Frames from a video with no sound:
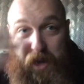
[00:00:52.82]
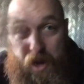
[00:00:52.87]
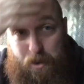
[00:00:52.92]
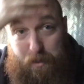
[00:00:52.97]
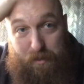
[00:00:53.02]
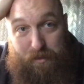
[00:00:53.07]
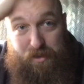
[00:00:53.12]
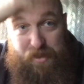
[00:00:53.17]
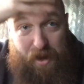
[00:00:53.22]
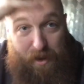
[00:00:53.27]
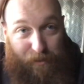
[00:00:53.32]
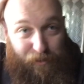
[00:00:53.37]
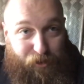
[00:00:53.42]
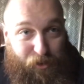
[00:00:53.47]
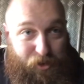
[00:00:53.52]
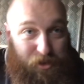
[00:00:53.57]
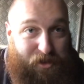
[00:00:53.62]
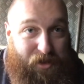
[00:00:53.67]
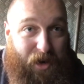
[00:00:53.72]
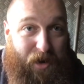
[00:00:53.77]
no
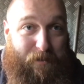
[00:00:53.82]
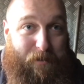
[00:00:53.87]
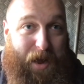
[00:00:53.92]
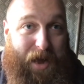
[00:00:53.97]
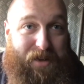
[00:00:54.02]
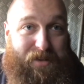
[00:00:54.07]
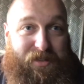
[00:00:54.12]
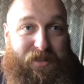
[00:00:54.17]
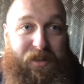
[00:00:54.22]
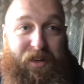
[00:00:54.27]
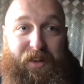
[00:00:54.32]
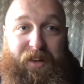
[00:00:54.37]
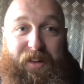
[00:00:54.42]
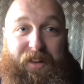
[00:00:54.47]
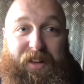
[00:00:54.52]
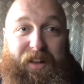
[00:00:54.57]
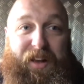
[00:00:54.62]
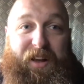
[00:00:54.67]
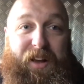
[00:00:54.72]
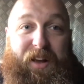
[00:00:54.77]
fuss, no mess.
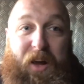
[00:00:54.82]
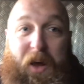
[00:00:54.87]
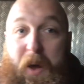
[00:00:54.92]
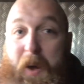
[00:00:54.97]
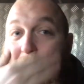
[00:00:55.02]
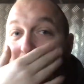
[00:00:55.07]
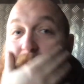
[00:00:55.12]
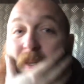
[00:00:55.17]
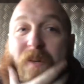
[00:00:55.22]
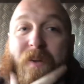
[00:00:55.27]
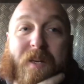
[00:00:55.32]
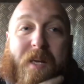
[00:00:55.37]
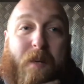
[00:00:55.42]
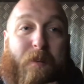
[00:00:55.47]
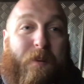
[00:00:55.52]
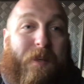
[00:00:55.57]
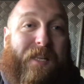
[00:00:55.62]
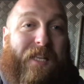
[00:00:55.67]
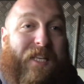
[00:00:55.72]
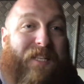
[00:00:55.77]
Still
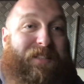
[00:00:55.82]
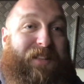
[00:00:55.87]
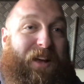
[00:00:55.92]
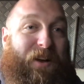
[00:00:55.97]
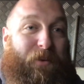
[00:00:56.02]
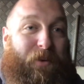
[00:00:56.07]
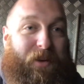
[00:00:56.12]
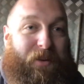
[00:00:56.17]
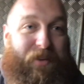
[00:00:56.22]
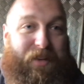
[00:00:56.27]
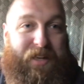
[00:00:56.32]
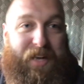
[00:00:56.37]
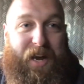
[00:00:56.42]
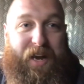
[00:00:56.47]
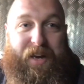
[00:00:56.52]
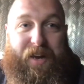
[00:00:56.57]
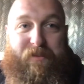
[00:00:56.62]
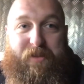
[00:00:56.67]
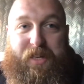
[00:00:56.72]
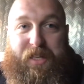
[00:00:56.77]
keeping this though. I mean,
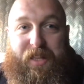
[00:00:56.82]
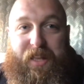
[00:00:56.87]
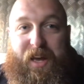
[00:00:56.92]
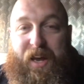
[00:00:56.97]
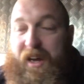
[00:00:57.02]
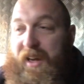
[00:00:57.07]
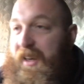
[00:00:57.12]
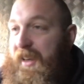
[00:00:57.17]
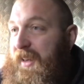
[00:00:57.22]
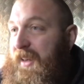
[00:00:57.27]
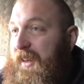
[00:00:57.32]
can't get rid of that.